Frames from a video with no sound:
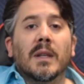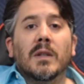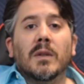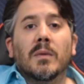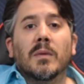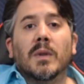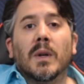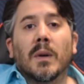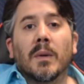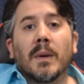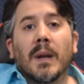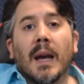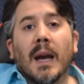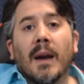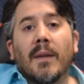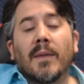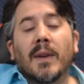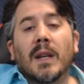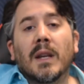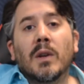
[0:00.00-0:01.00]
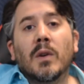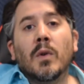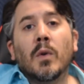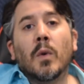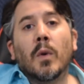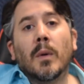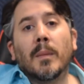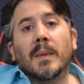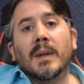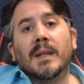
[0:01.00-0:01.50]
you don't have an
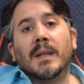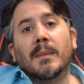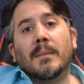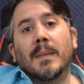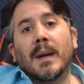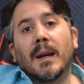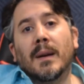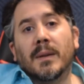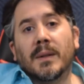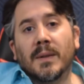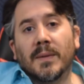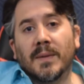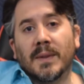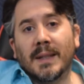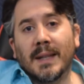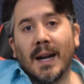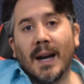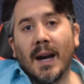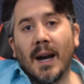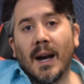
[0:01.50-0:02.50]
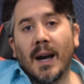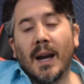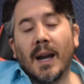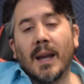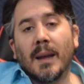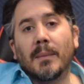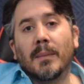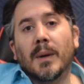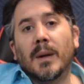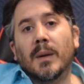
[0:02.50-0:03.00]
enormous amount of
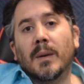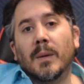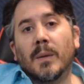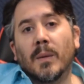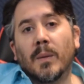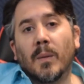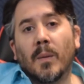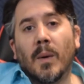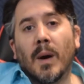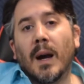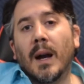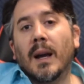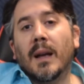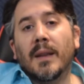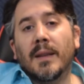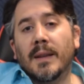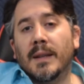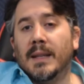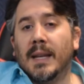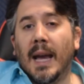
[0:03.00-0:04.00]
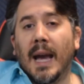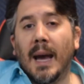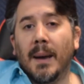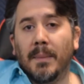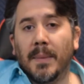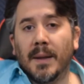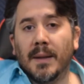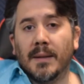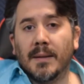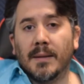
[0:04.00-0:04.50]
time while this
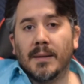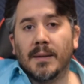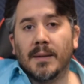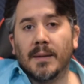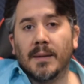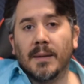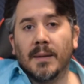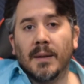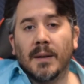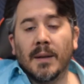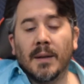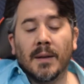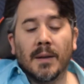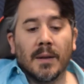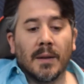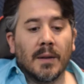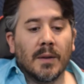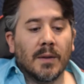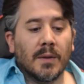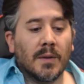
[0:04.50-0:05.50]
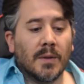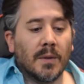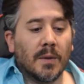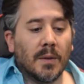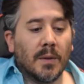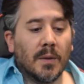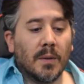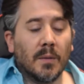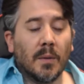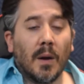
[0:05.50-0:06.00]
happens. So
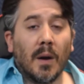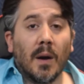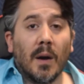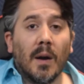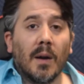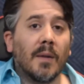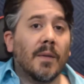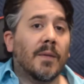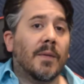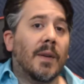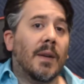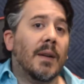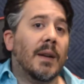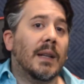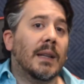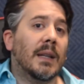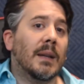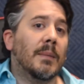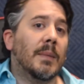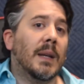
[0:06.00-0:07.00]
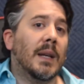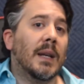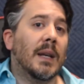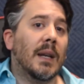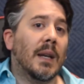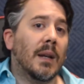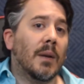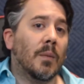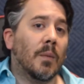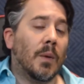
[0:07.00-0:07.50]
you are very
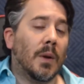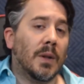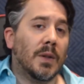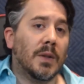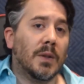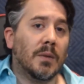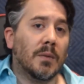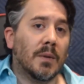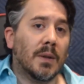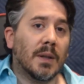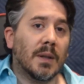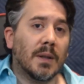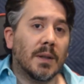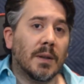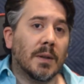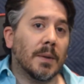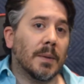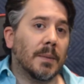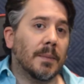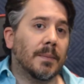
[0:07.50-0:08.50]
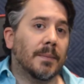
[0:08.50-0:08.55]
limited in what you can do.